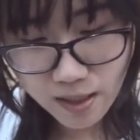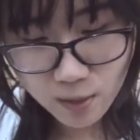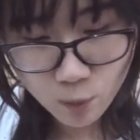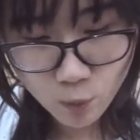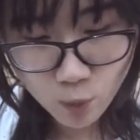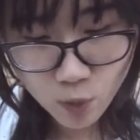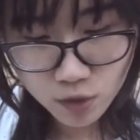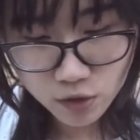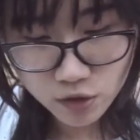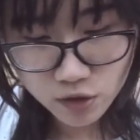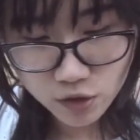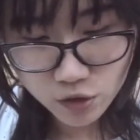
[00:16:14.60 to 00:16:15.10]

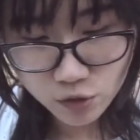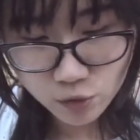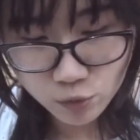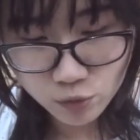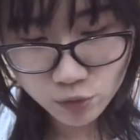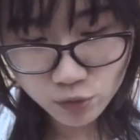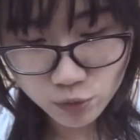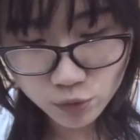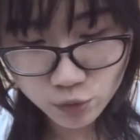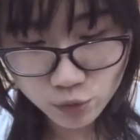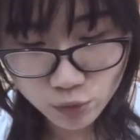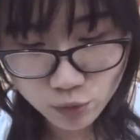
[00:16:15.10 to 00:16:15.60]
wanted
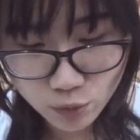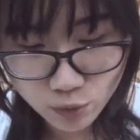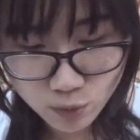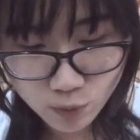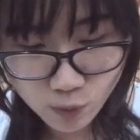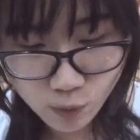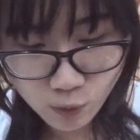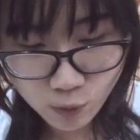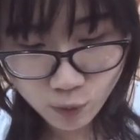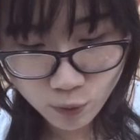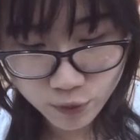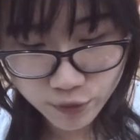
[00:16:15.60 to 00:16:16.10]
to
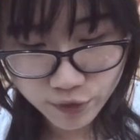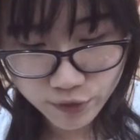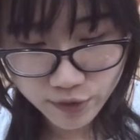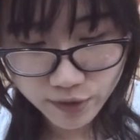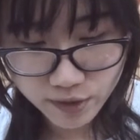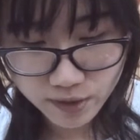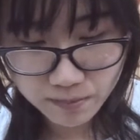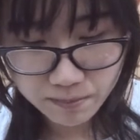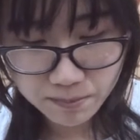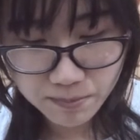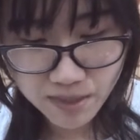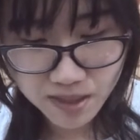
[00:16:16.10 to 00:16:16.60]

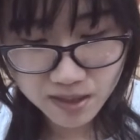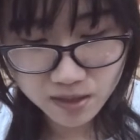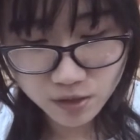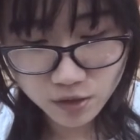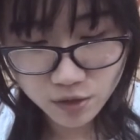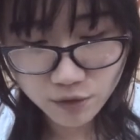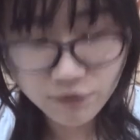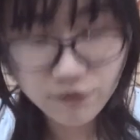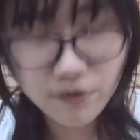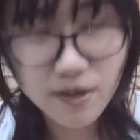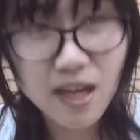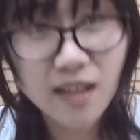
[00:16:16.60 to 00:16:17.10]
order a
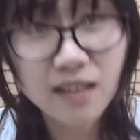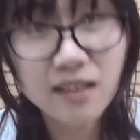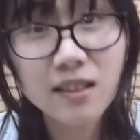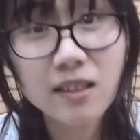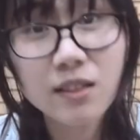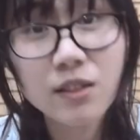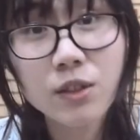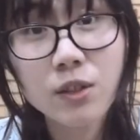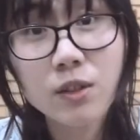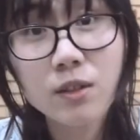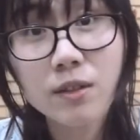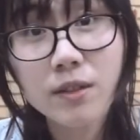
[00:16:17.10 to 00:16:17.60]
bunch of
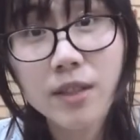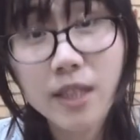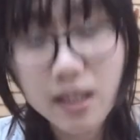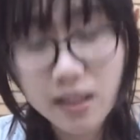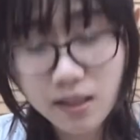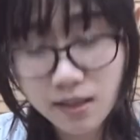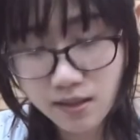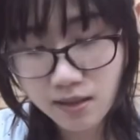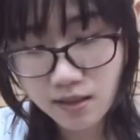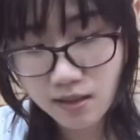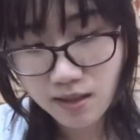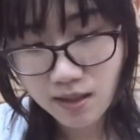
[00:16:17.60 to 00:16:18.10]

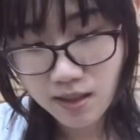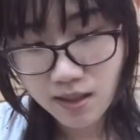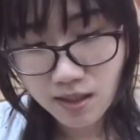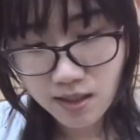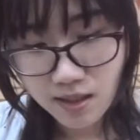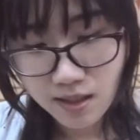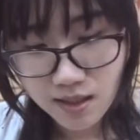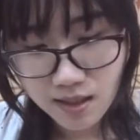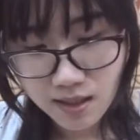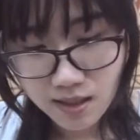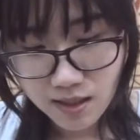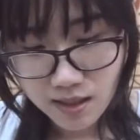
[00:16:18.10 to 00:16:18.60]
accessories,
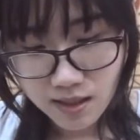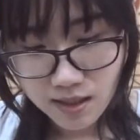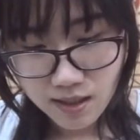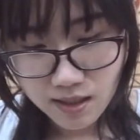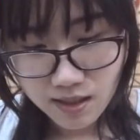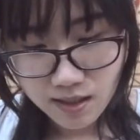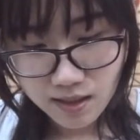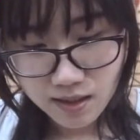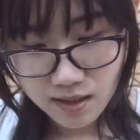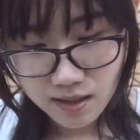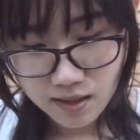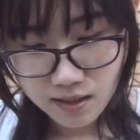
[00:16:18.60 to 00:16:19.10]

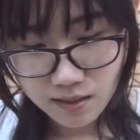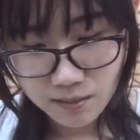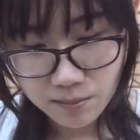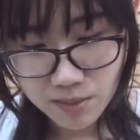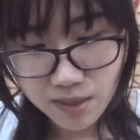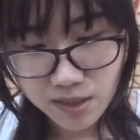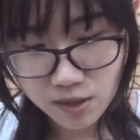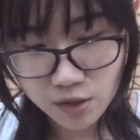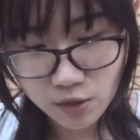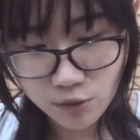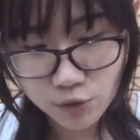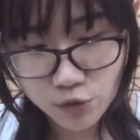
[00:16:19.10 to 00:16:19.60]
a
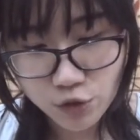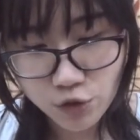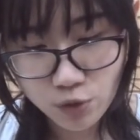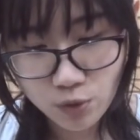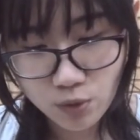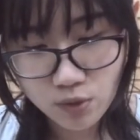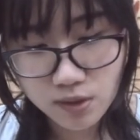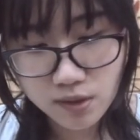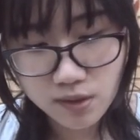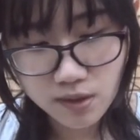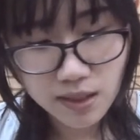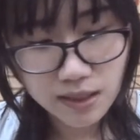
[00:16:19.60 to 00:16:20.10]
bunch of
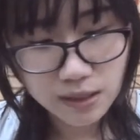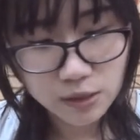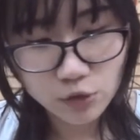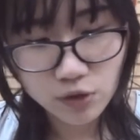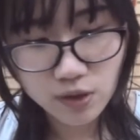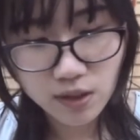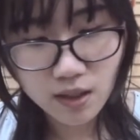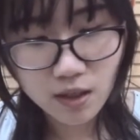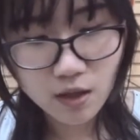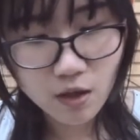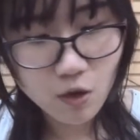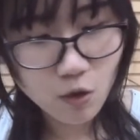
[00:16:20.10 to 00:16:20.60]
choker.
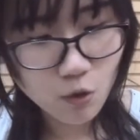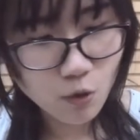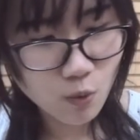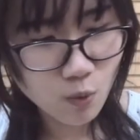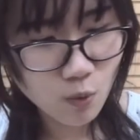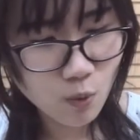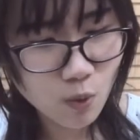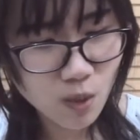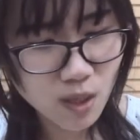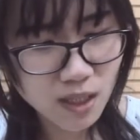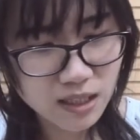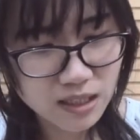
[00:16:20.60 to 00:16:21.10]
Actually,
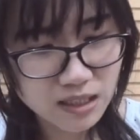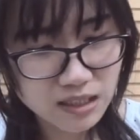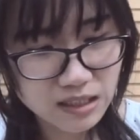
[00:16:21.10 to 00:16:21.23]
oh,